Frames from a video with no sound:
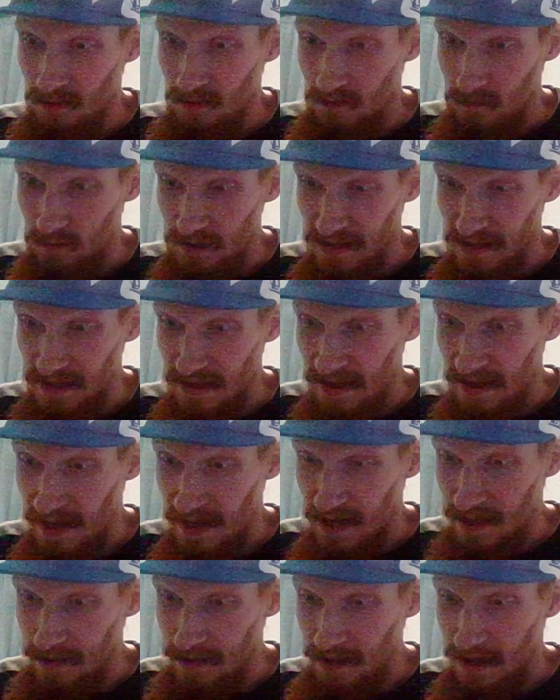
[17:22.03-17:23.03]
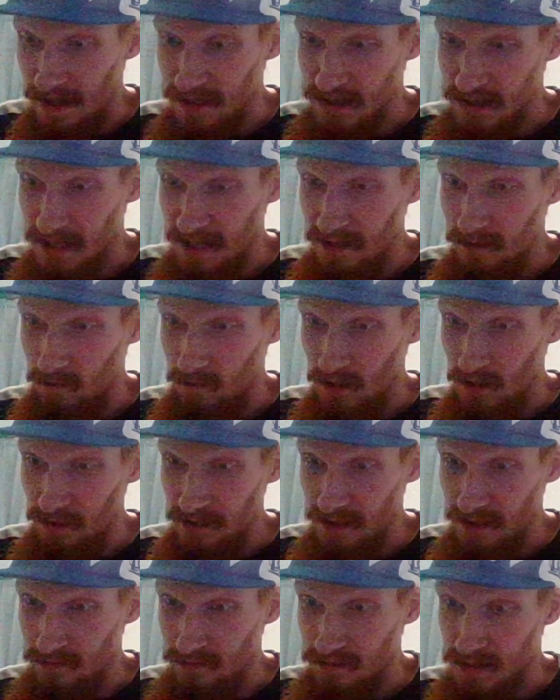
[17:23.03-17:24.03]
We had Isaiah
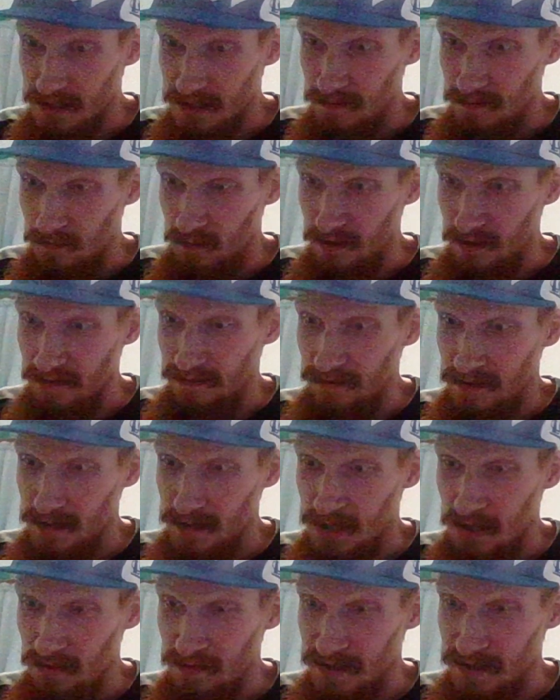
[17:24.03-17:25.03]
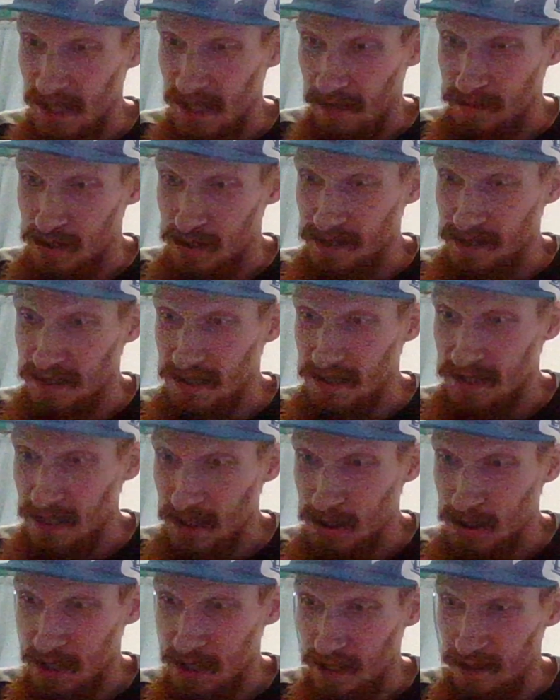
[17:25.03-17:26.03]
Williams with 2 receptions,
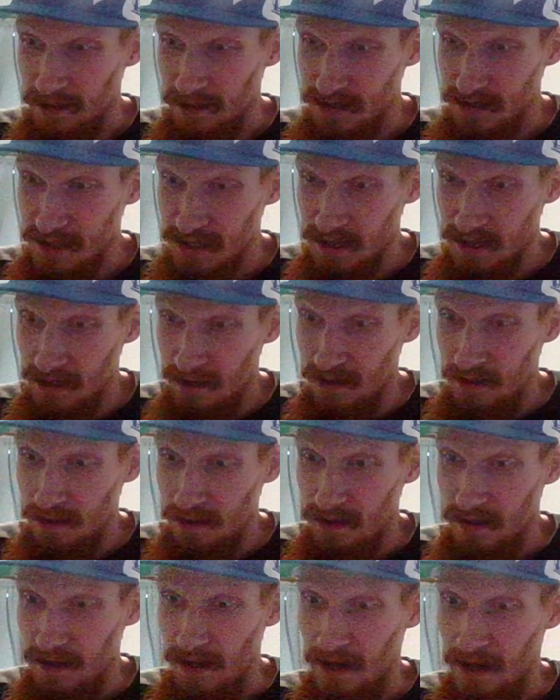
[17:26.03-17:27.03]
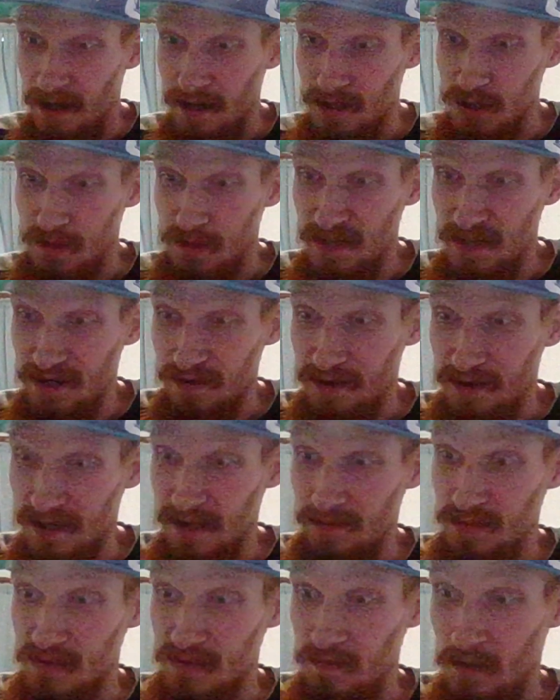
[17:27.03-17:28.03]
6 yards. Jahmyr
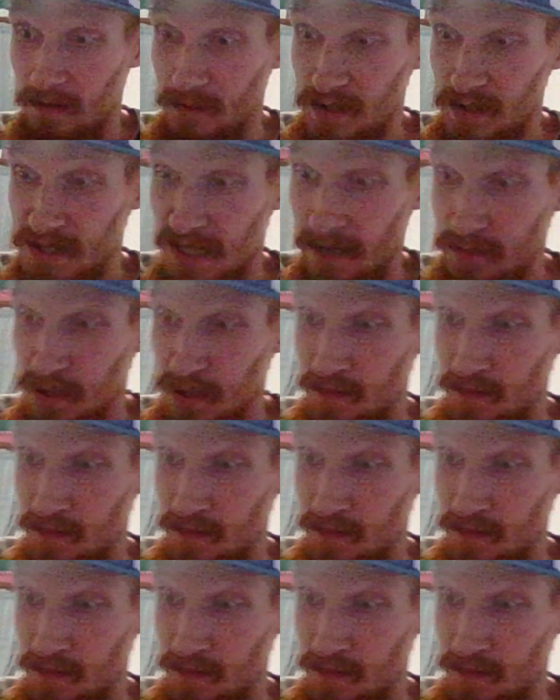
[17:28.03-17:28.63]
Gibbs, 1 reception